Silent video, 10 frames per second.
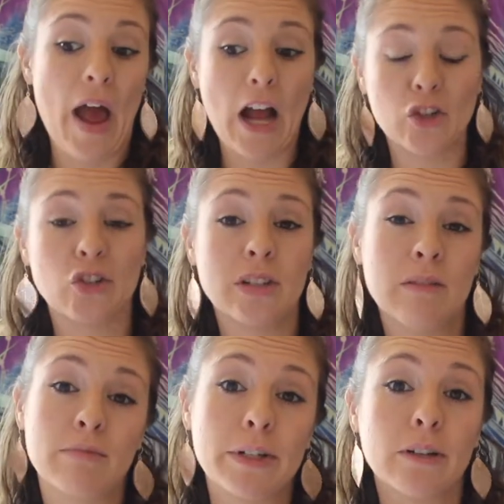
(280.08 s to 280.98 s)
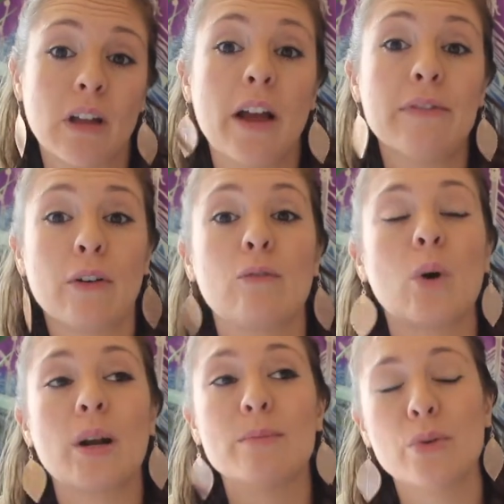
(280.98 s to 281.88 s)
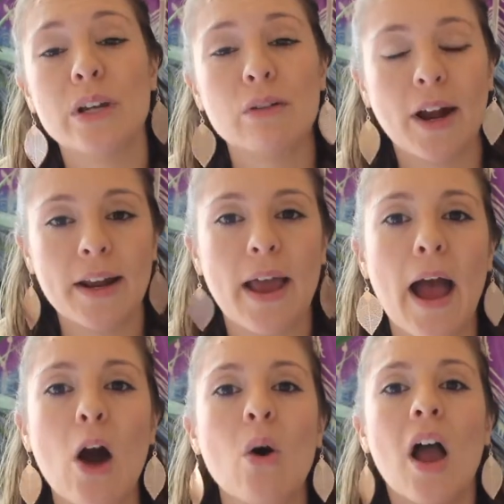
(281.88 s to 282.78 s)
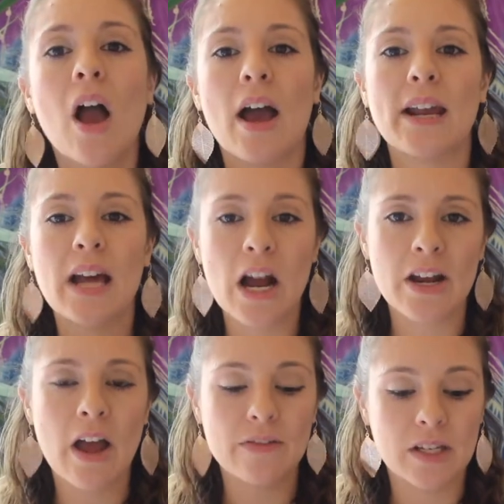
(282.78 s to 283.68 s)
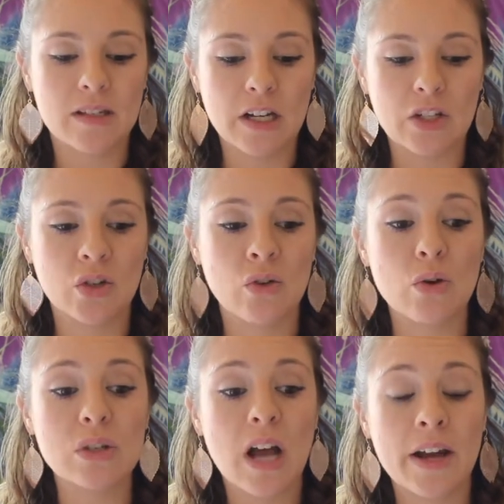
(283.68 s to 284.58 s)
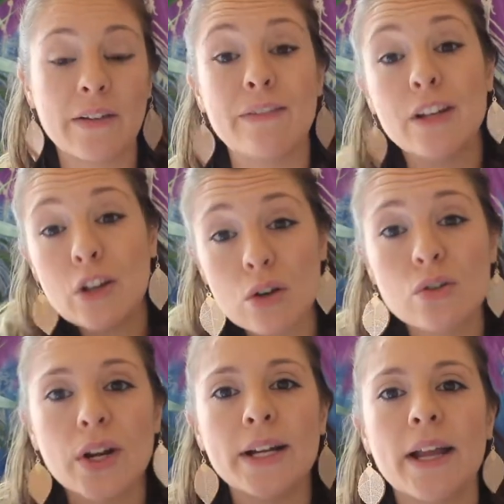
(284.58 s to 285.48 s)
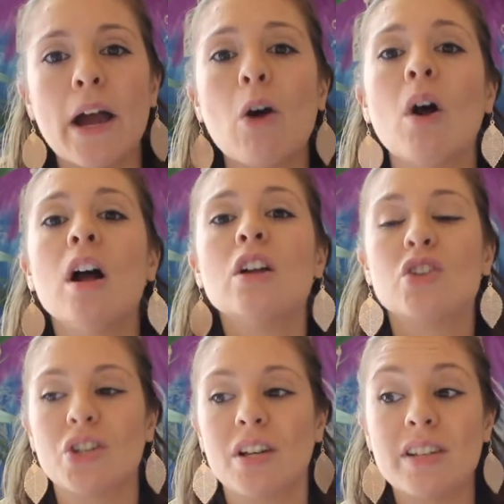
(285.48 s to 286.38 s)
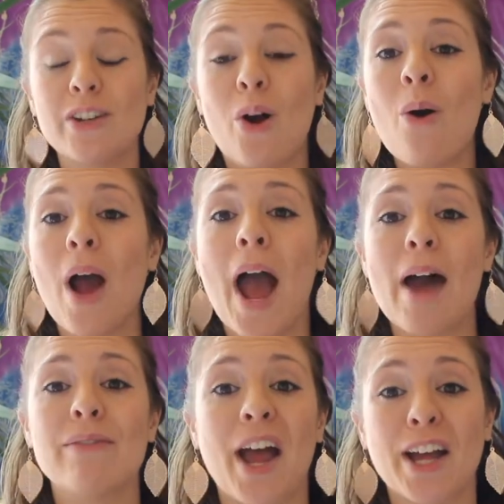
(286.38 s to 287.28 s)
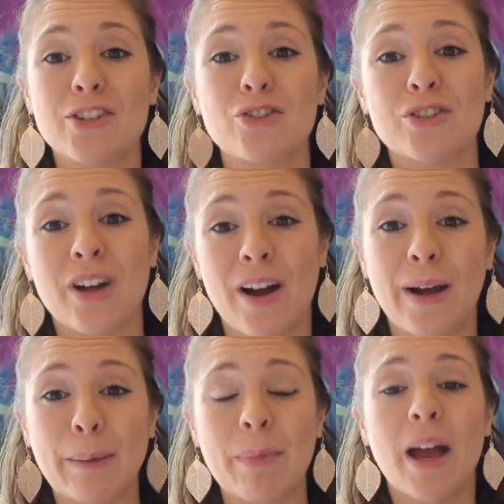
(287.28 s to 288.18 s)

actually real life of what I'm doing right now, and I kind of have to stick to those kind of videos right now just because I don't have extra time.